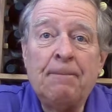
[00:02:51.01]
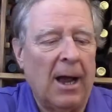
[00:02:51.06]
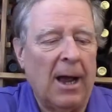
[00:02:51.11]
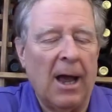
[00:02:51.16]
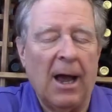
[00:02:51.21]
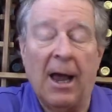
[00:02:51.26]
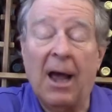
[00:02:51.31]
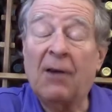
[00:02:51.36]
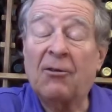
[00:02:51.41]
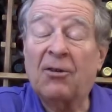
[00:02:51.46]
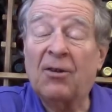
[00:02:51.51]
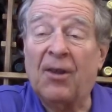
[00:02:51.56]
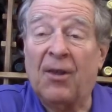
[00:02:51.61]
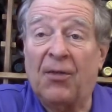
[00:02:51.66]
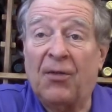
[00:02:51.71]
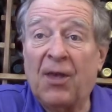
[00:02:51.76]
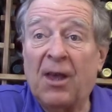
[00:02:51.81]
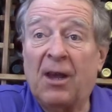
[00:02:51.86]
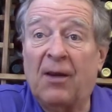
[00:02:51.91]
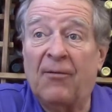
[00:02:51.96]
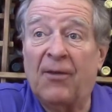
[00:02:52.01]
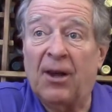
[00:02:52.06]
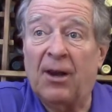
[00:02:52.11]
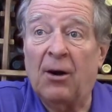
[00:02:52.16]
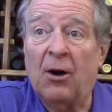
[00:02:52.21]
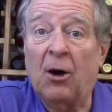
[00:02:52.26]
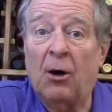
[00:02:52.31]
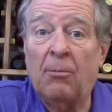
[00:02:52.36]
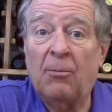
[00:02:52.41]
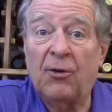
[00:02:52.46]
I actually think of it
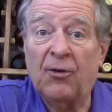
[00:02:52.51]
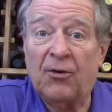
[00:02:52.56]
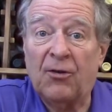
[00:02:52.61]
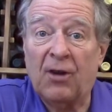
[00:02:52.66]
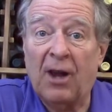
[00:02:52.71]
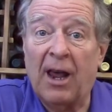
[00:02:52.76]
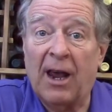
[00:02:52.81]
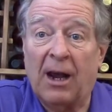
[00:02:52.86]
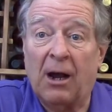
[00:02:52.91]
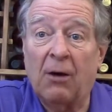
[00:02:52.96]
almost like